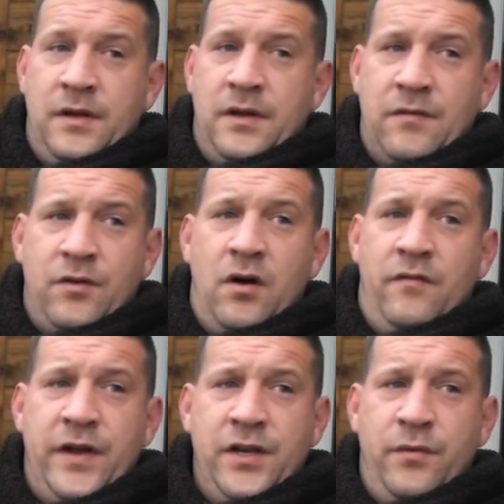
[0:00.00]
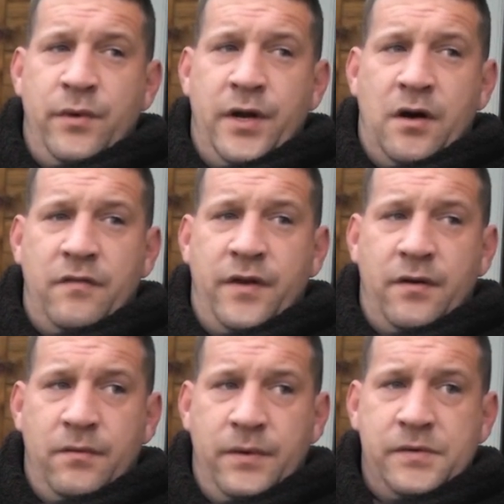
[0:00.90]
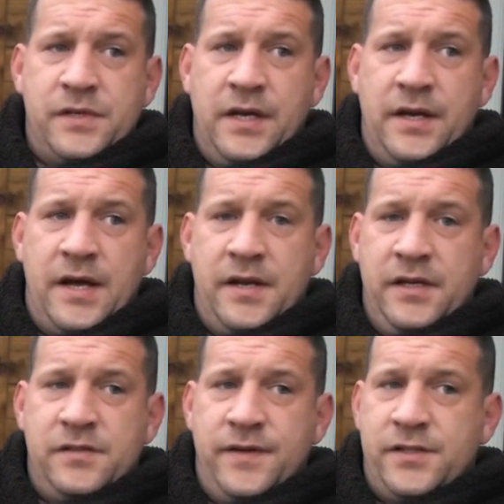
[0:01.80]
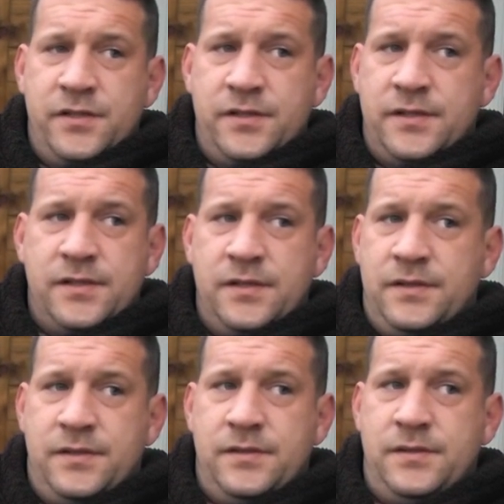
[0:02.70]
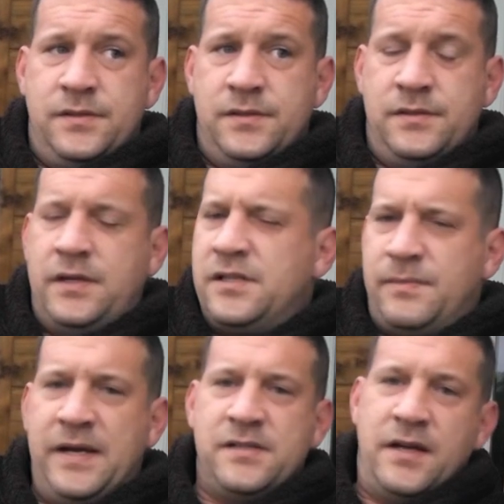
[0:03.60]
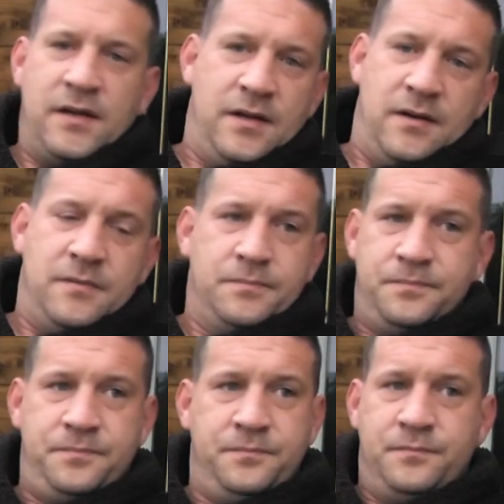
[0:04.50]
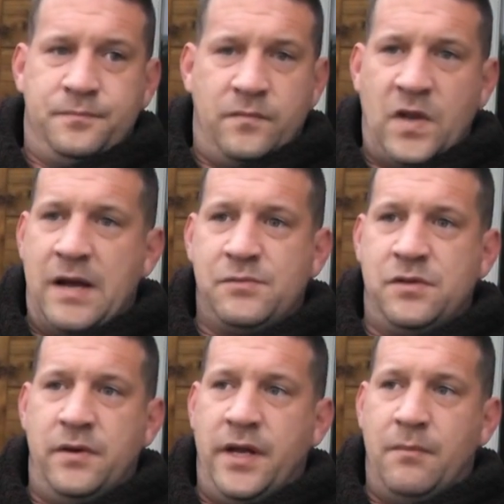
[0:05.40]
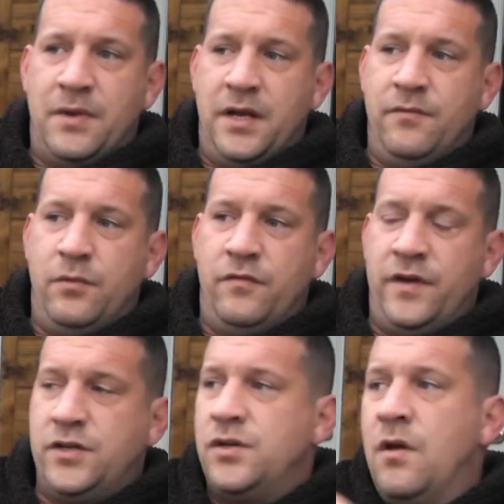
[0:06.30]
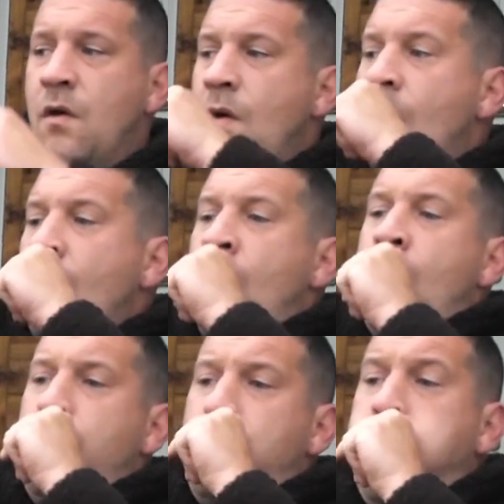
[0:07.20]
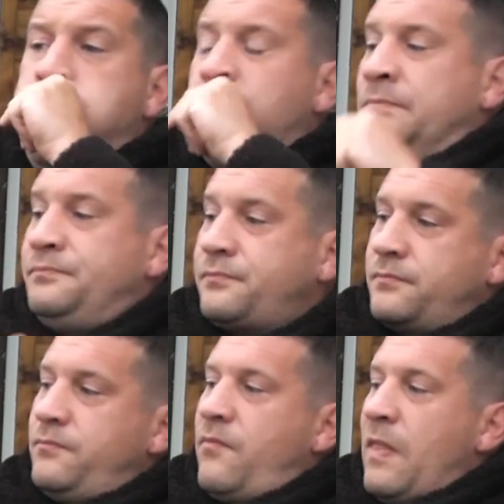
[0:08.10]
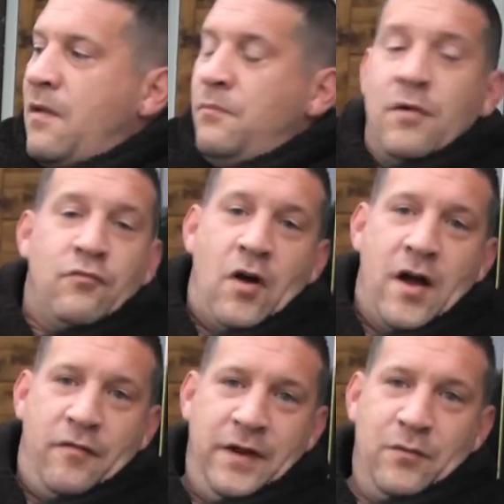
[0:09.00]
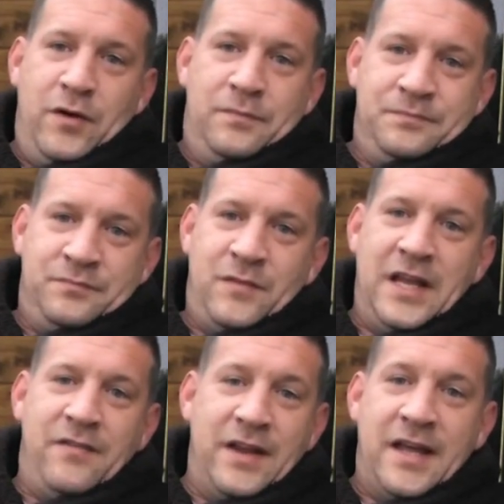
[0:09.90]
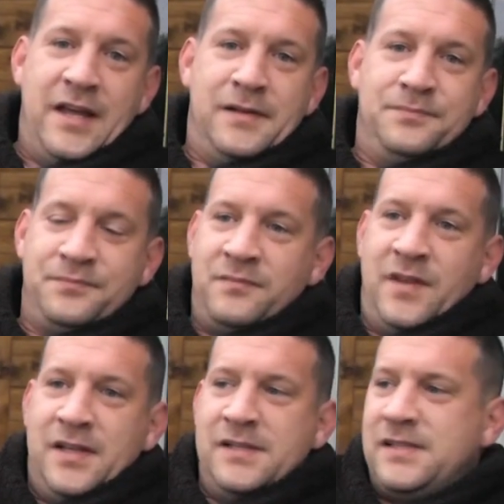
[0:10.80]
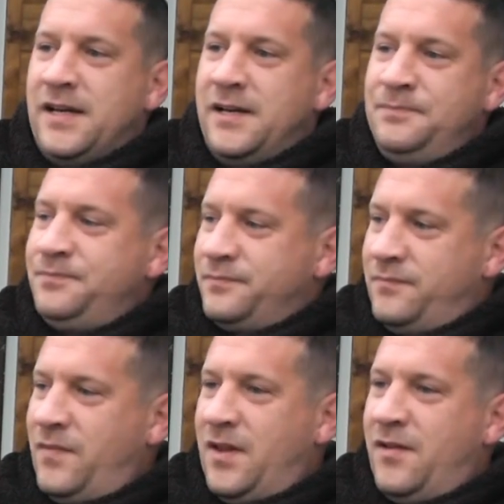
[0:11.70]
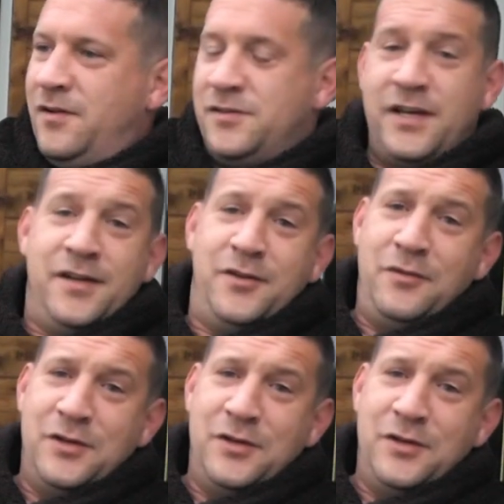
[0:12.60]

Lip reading: they've got a venue and a half here, I will say that. These fish are just, they're spectacular. Absolutely unbelievable fish. But right, I think we'll leave it there, and like I say, do